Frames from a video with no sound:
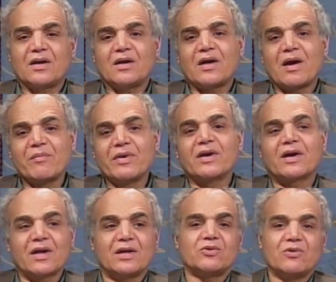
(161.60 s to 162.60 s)

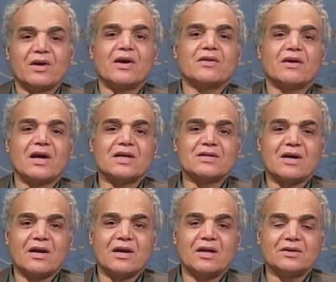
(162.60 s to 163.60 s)
America to another ide
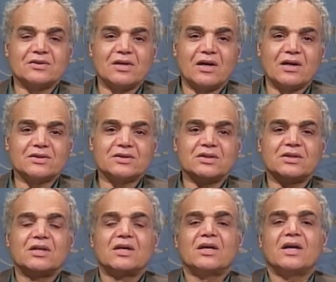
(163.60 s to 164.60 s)
ideology
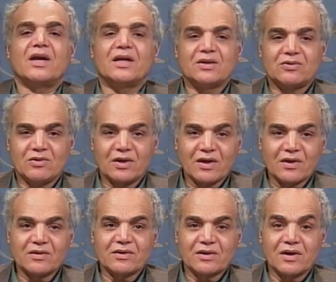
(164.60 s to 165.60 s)
and to
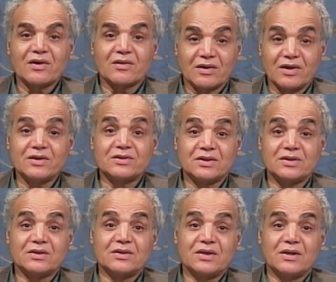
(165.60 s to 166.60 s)
another
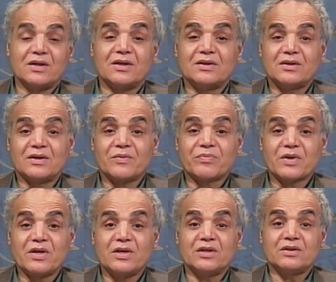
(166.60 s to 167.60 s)
religion. And um,
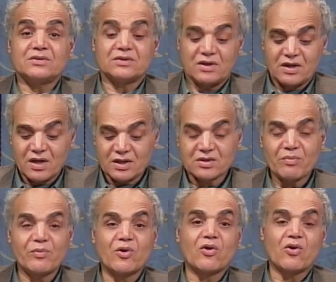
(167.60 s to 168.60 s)
he is has a
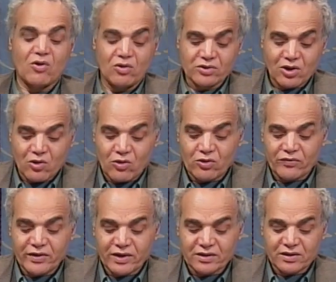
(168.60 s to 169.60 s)
book called The Call of
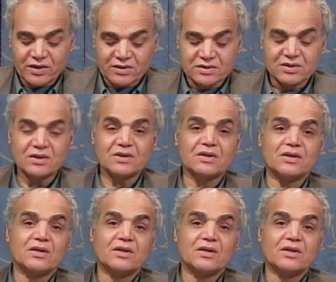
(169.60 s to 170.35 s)
Heretics and.